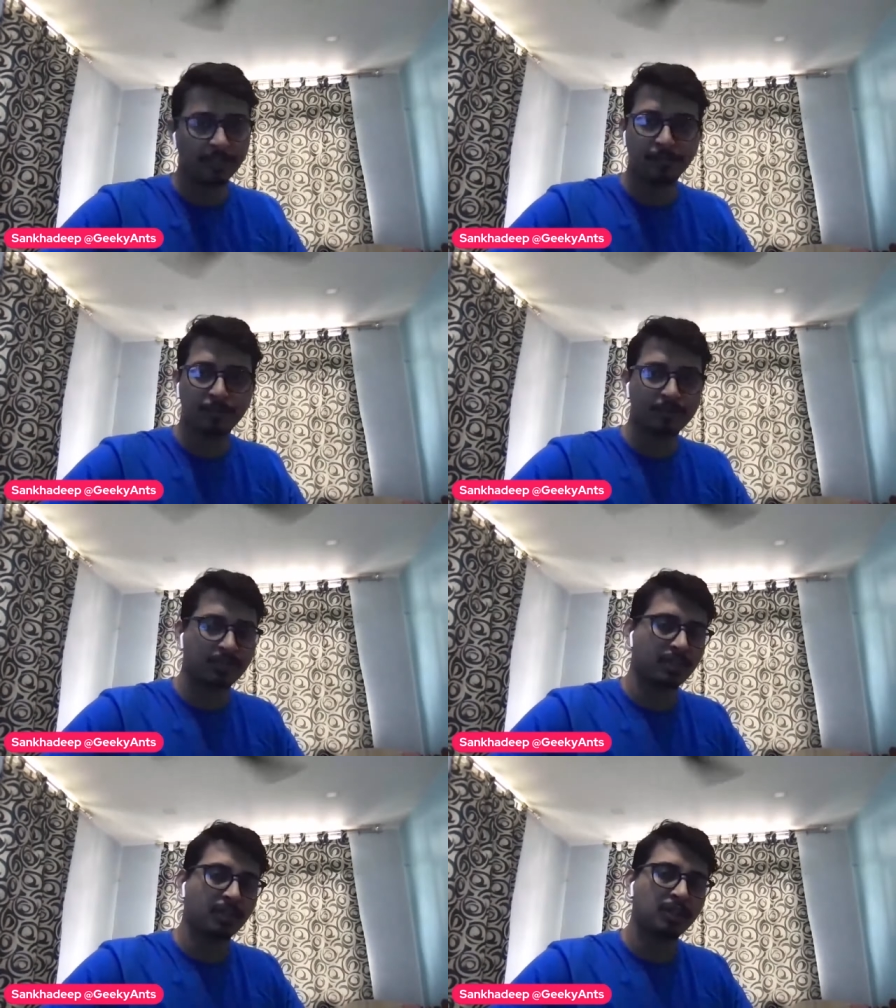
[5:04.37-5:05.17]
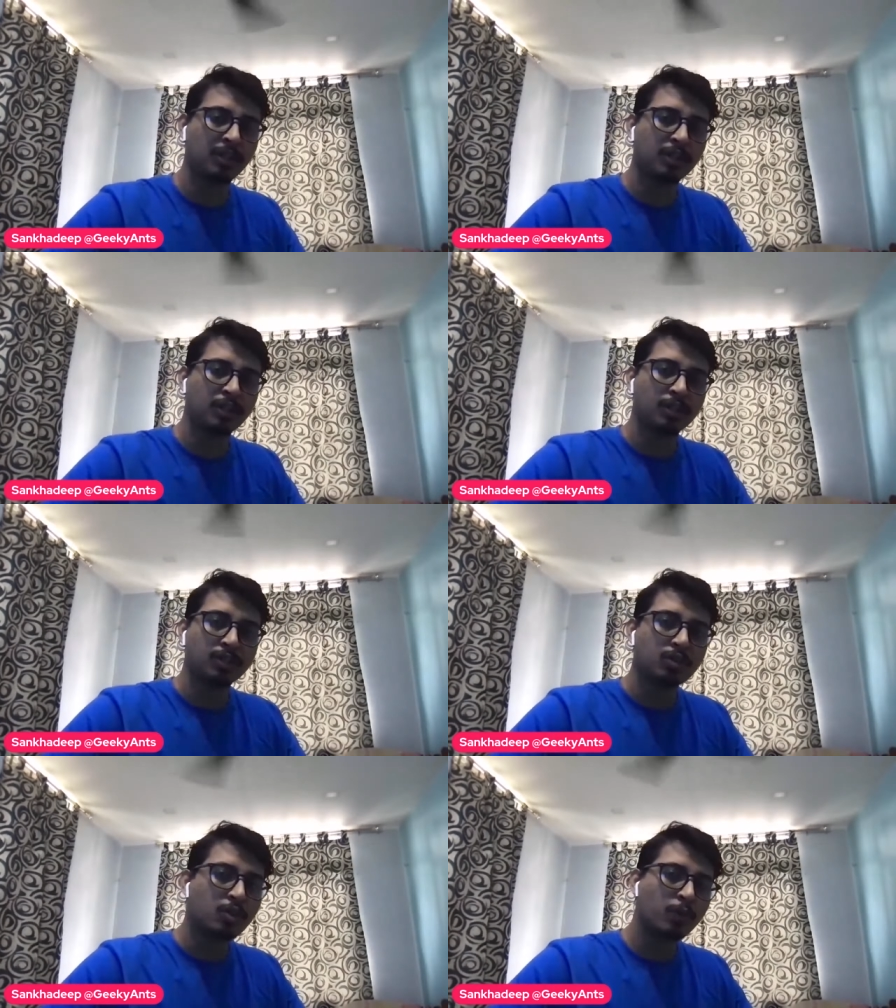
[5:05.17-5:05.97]
inputs, and all.
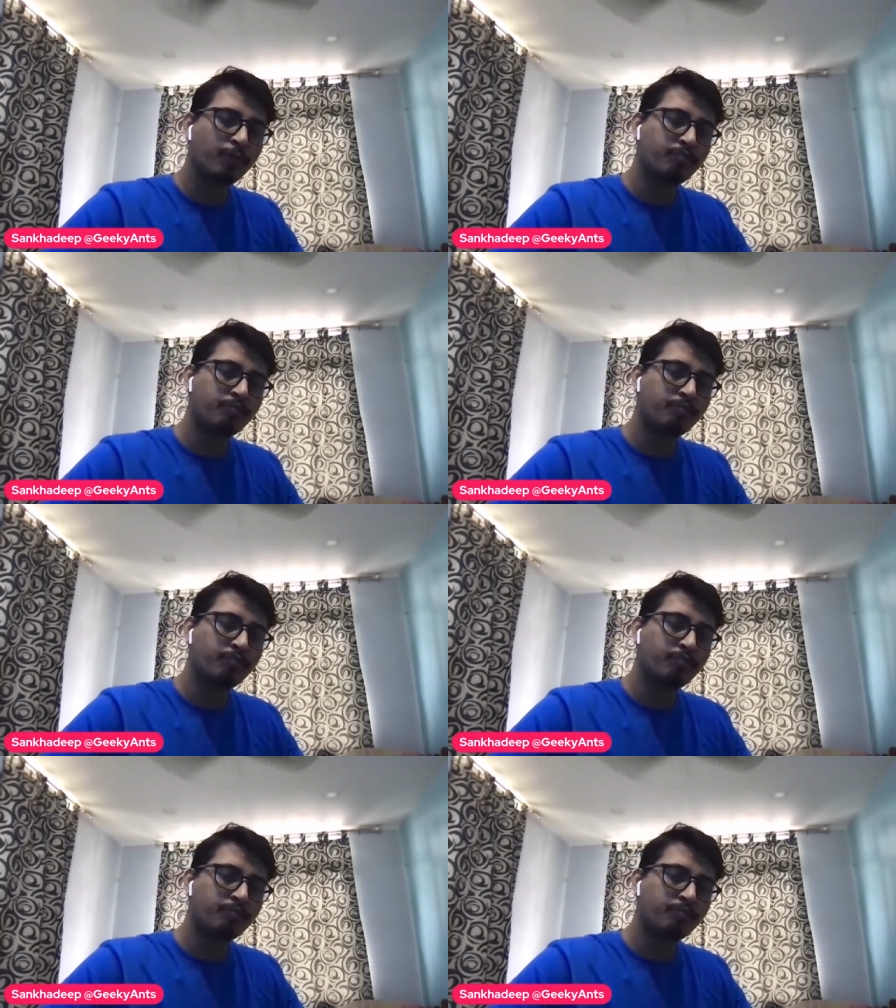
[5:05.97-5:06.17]
So